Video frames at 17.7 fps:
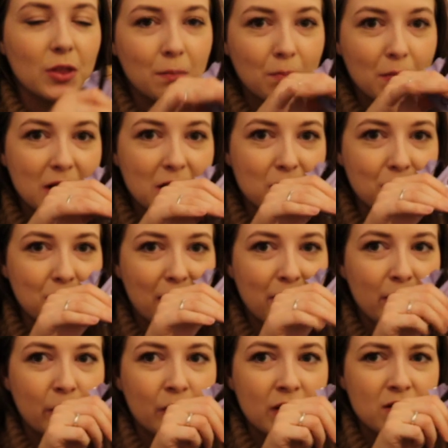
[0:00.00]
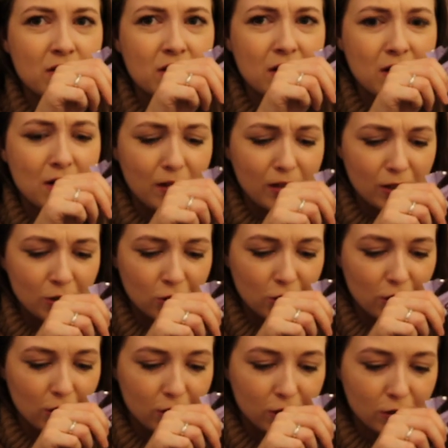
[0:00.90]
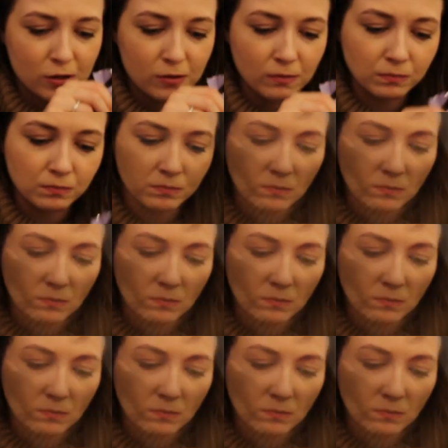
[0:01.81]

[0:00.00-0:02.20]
The mixed berry ones are delicious.